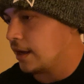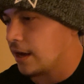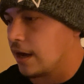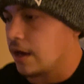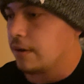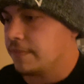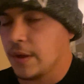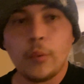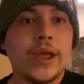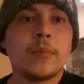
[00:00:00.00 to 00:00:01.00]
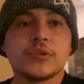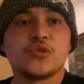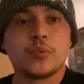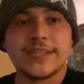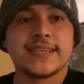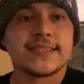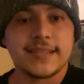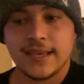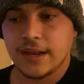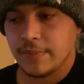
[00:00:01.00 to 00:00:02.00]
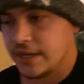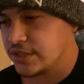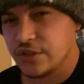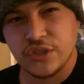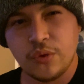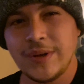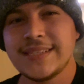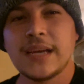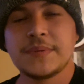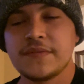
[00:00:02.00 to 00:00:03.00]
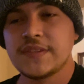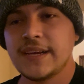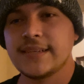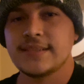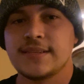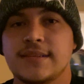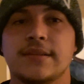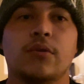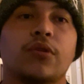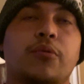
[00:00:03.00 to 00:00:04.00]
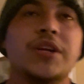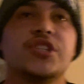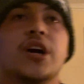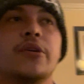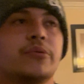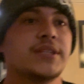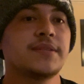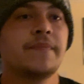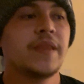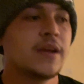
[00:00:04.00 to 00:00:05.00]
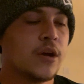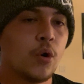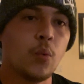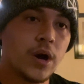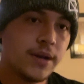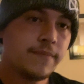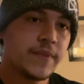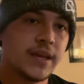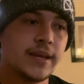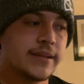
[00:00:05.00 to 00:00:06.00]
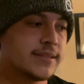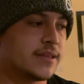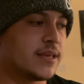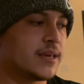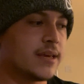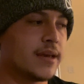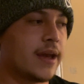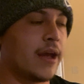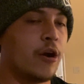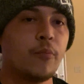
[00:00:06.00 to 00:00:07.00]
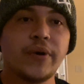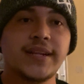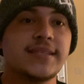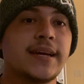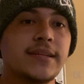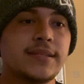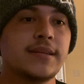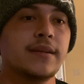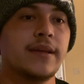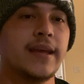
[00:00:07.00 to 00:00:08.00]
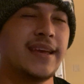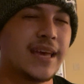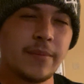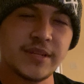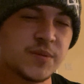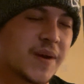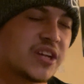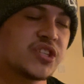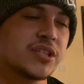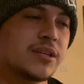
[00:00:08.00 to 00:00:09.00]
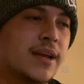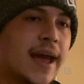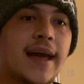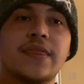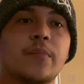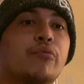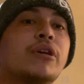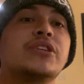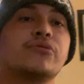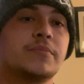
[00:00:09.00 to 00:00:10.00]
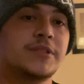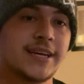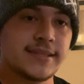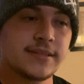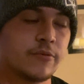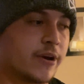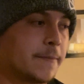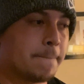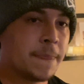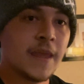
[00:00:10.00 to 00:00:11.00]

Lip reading: They were able to retest again, because there's three types of tests, or three genres. One is the air brake test, in-cab inspection, and the pre-trip test, right?